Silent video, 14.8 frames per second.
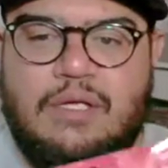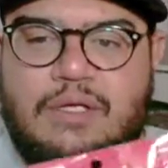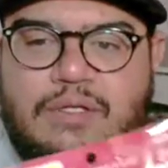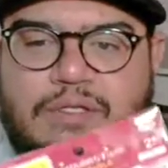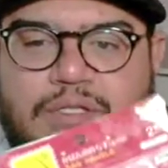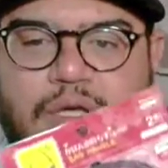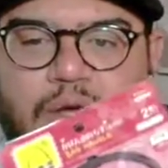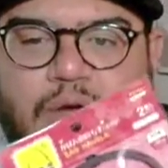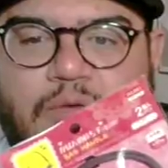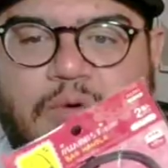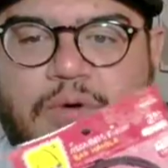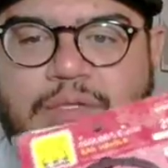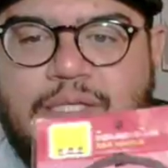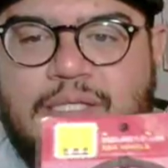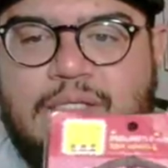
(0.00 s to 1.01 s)
So of
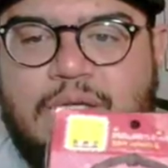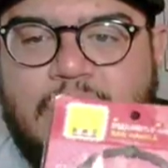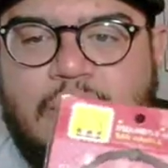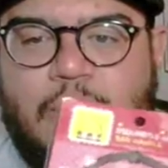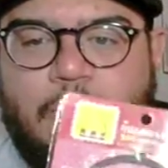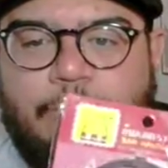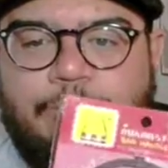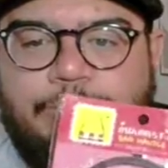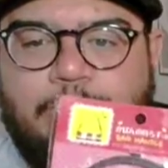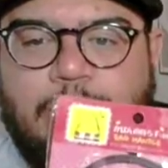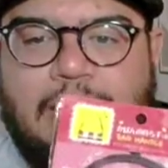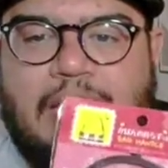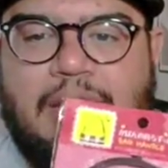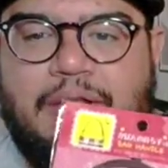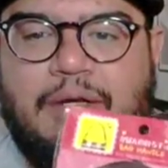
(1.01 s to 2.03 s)
course these are,
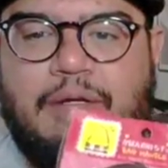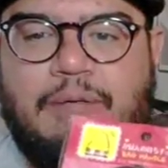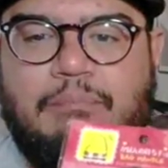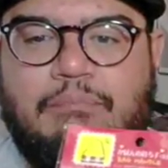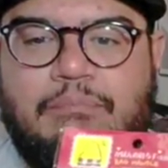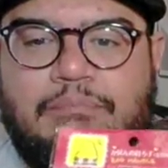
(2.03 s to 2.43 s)
pleather